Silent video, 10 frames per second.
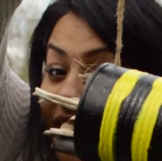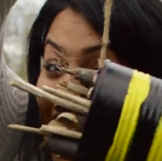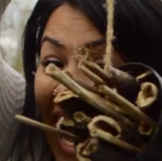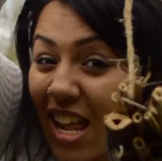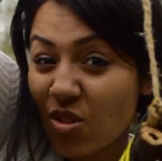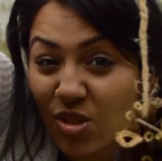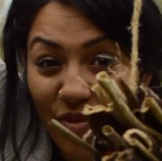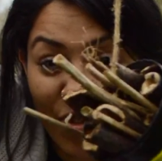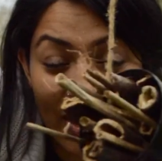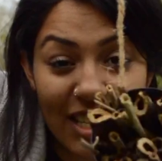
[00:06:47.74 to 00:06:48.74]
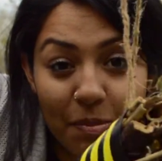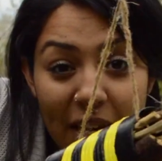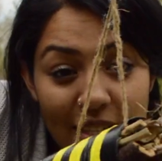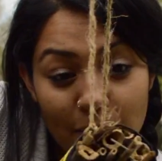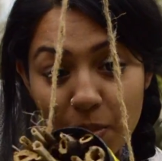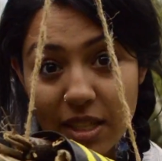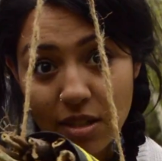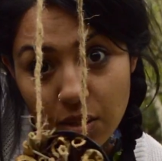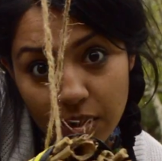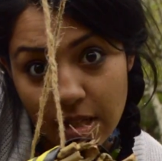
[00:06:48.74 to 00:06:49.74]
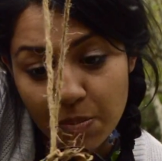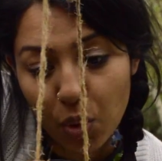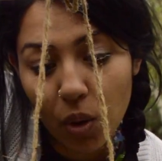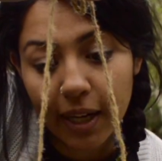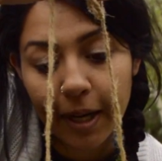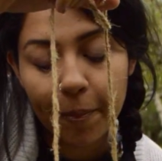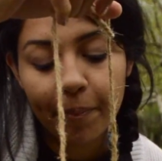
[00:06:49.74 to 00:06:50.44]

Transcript: tunnels for these mason bees to explore.